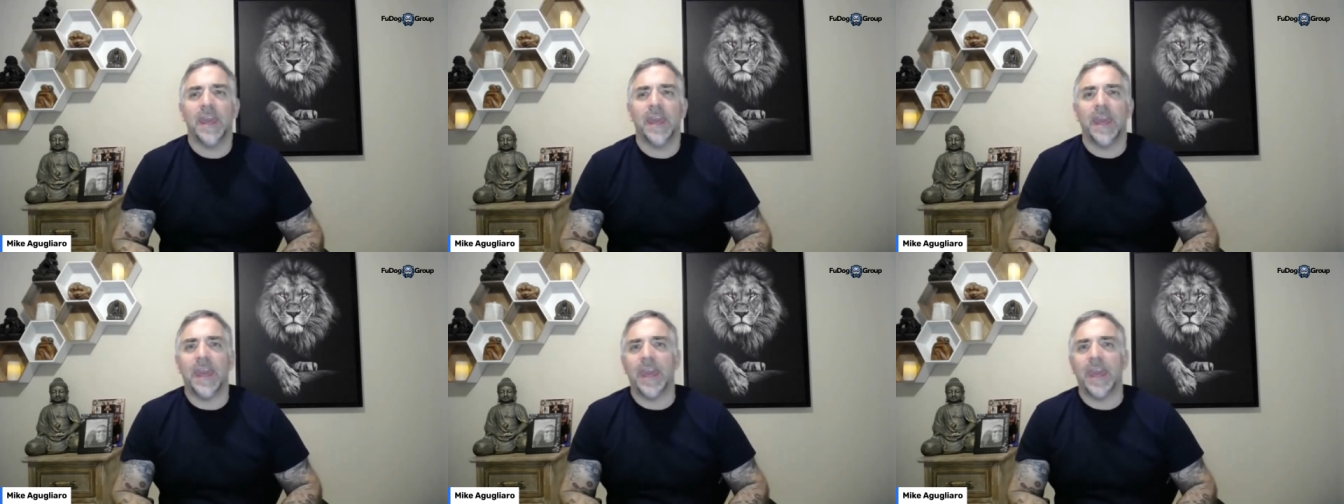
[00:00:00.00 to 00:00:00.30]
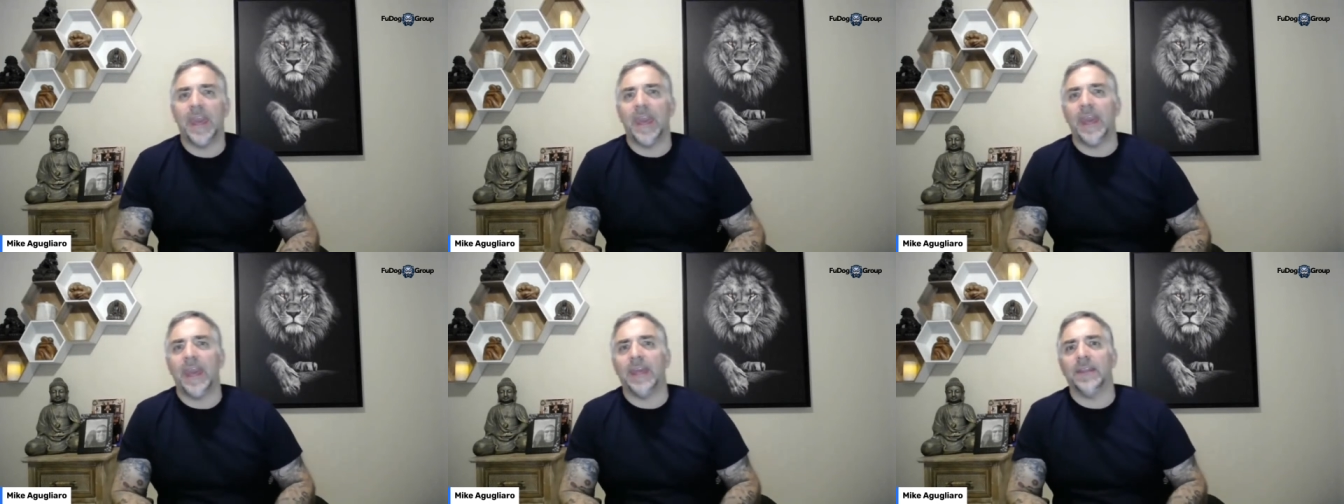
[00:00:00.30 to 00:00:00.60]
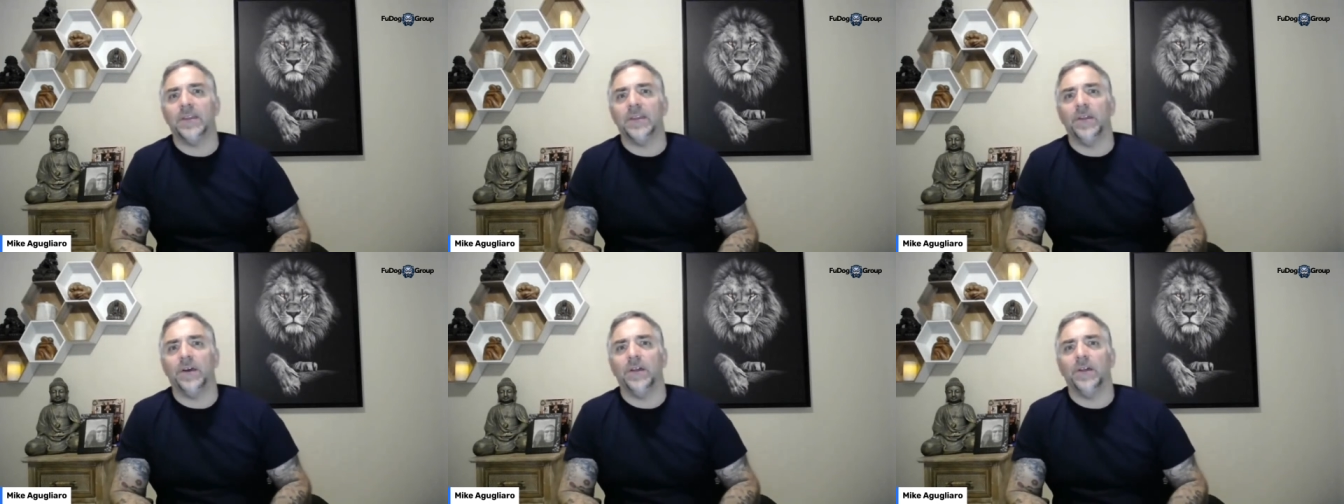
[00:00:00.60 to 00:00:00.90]

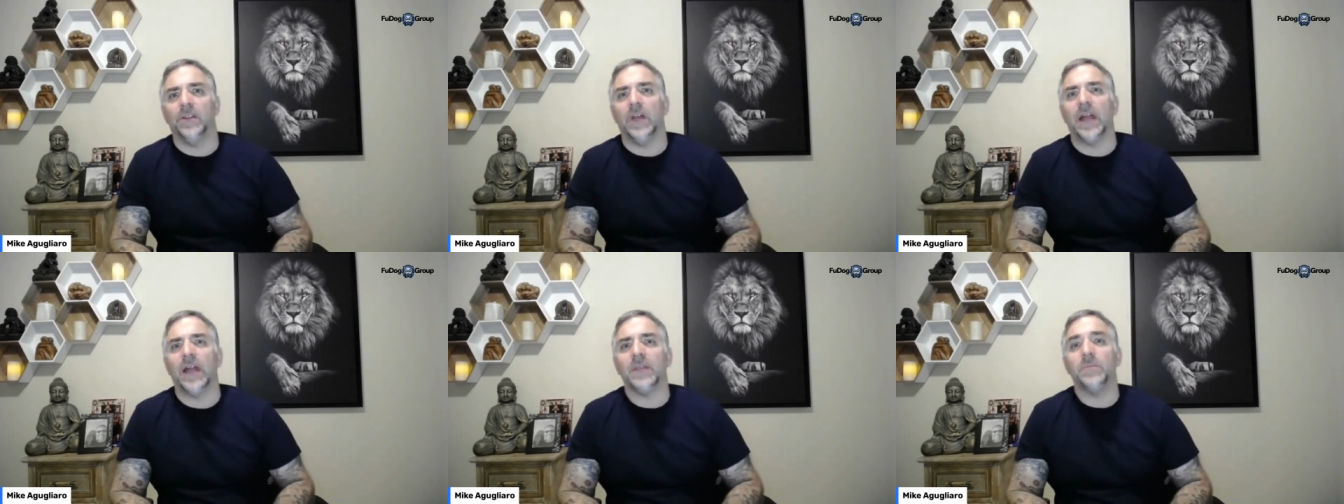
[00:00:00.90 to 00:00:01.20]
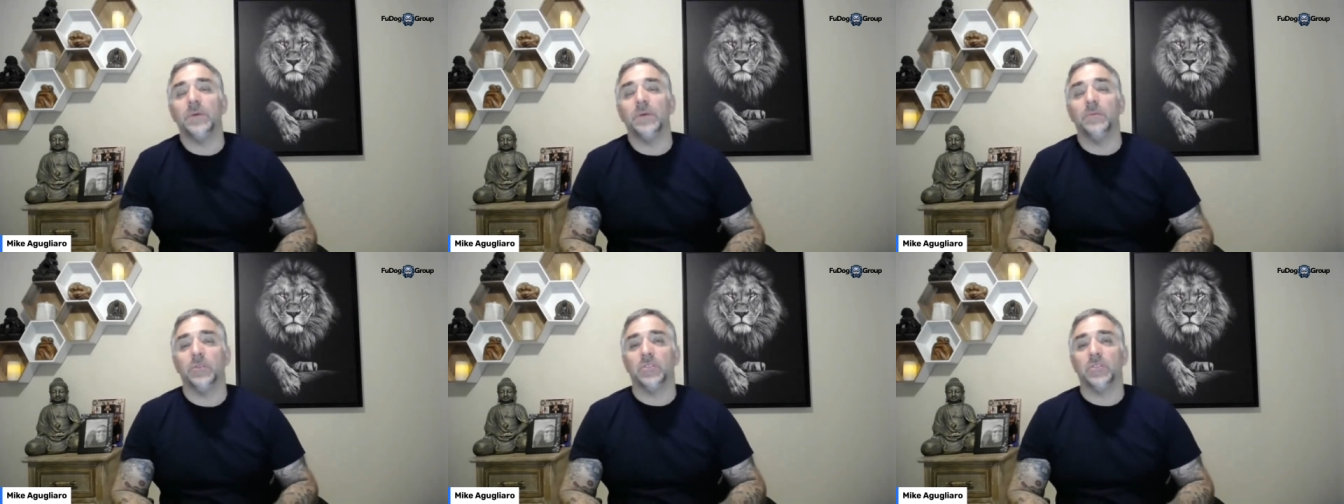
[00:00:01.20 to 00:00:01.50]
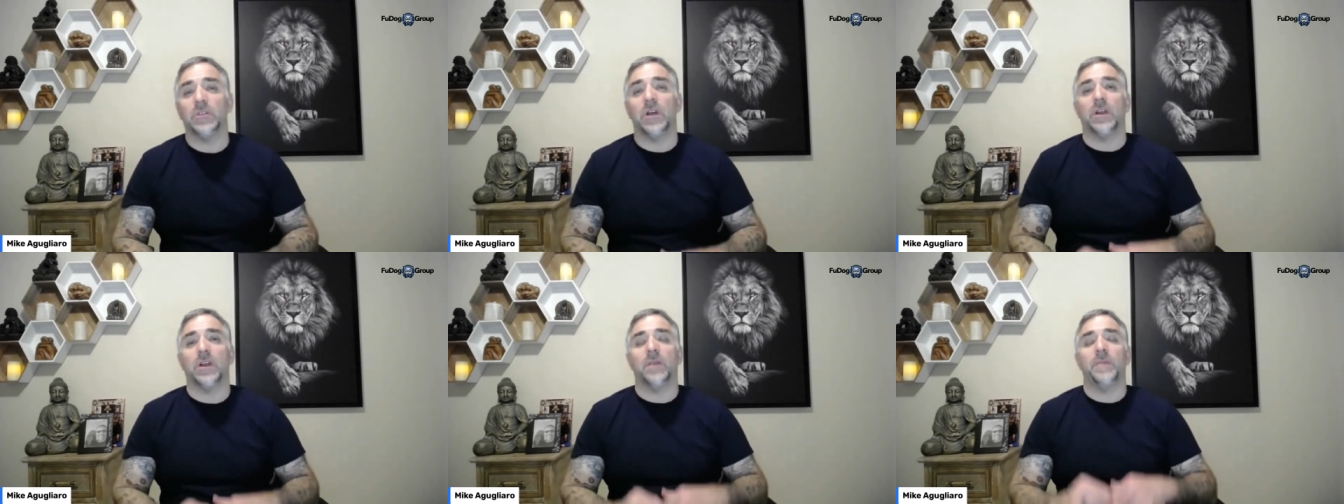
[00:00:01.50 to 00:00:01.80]
And a lot of people
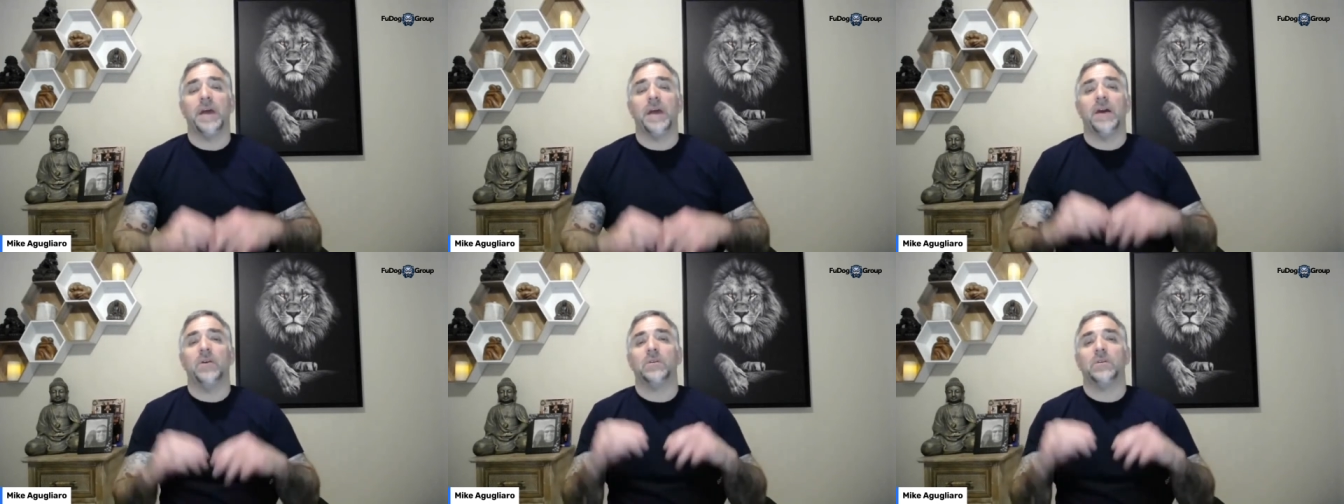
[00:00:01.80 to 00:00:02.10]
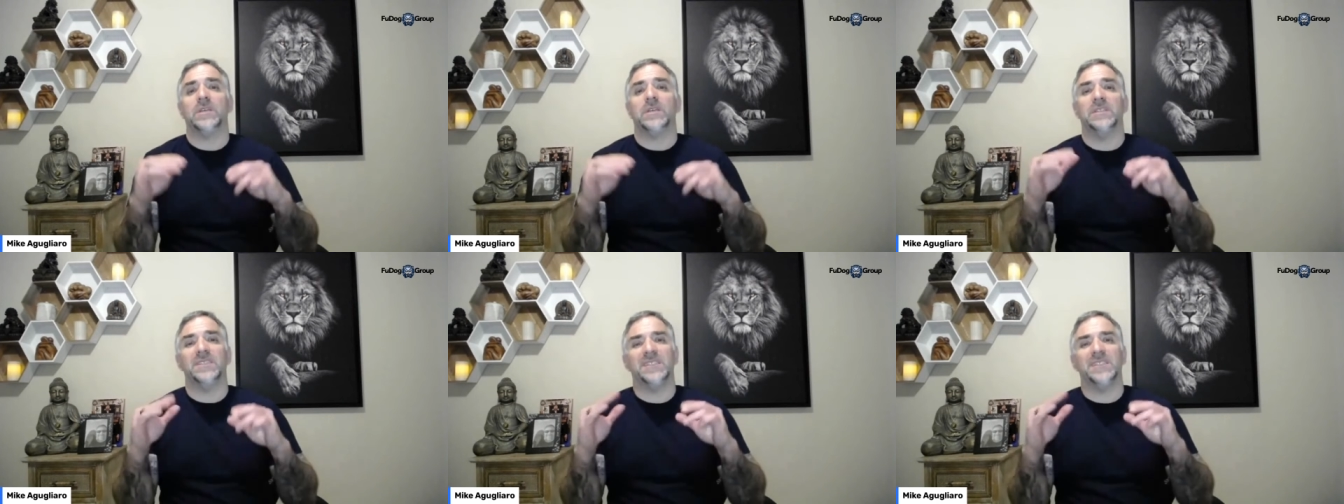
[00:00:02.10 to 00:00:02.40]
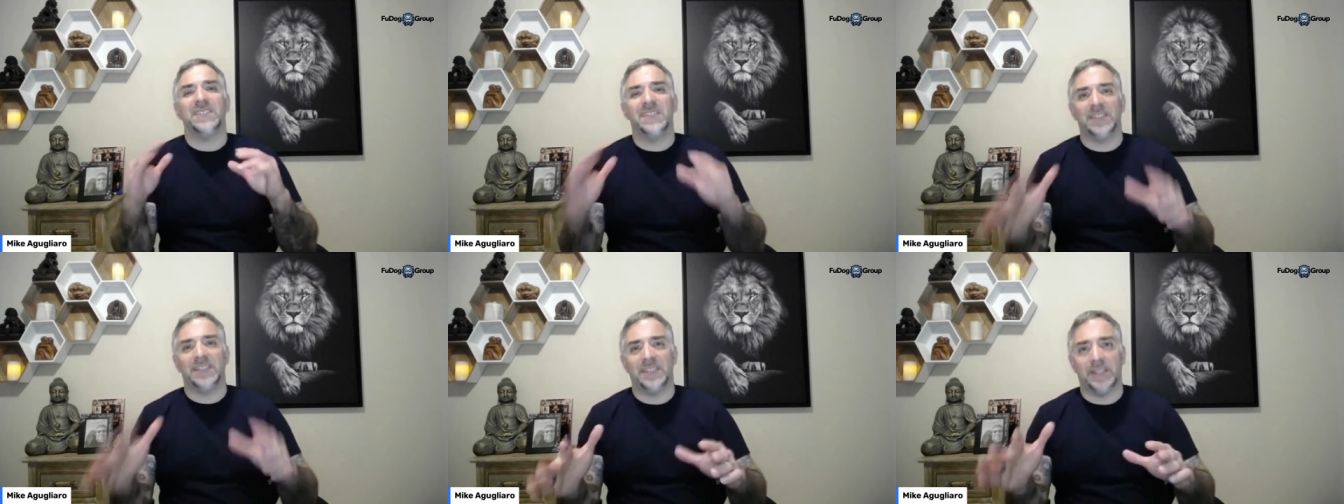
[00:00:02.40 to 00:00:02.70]
talk about
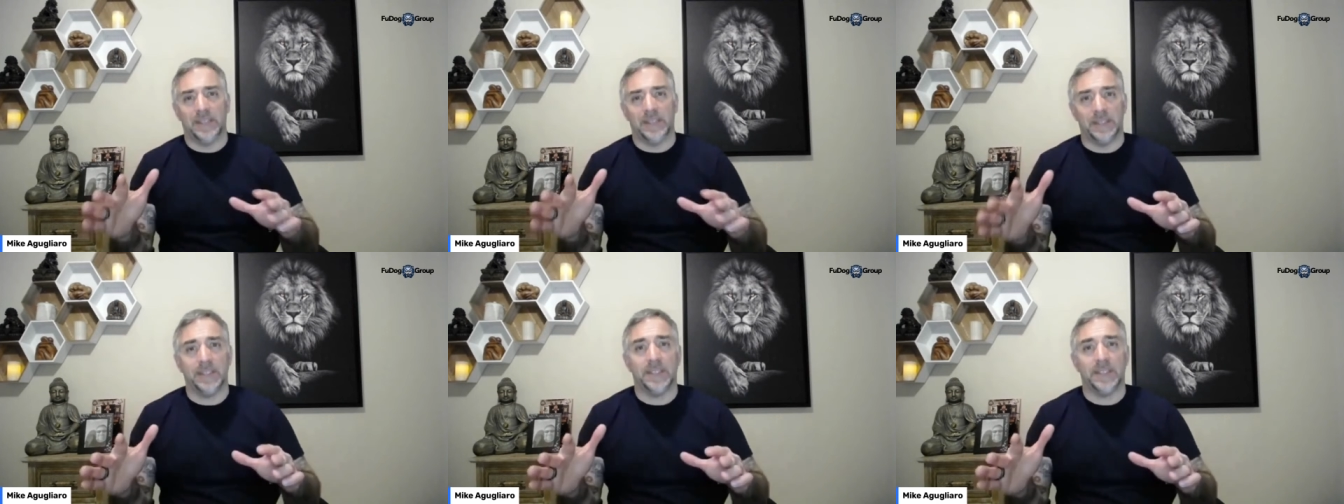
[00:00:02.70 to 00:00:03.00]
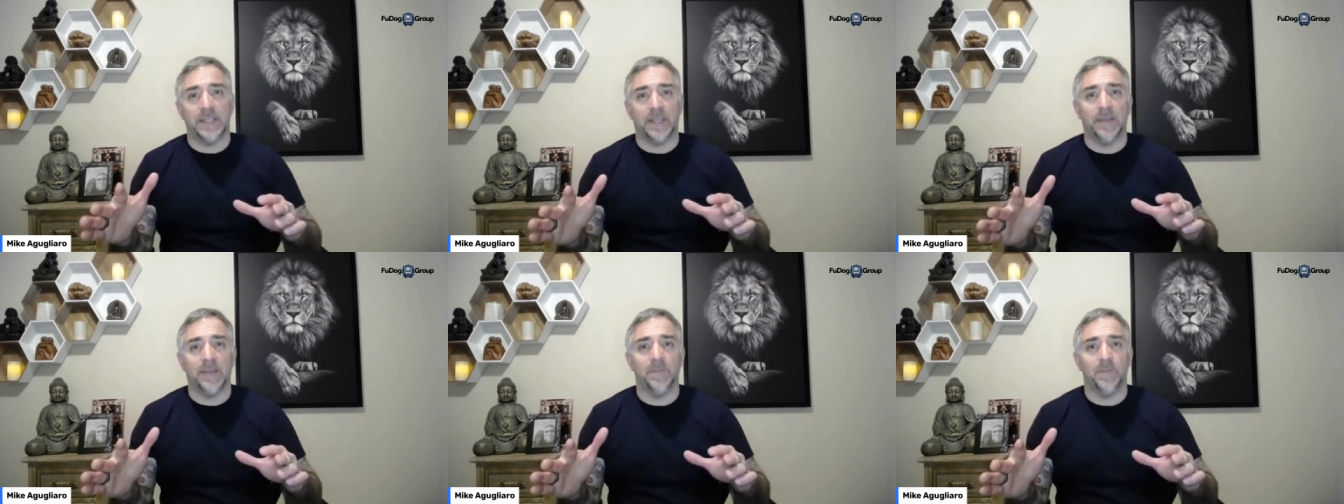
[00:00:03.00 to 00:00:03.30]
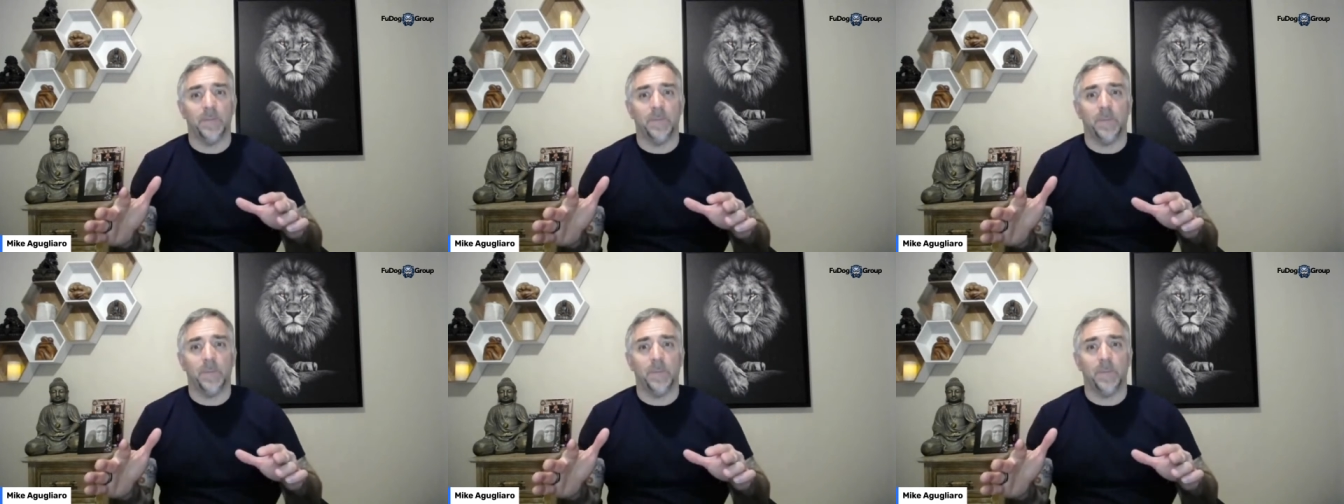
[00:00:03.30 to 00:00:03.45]
consistency.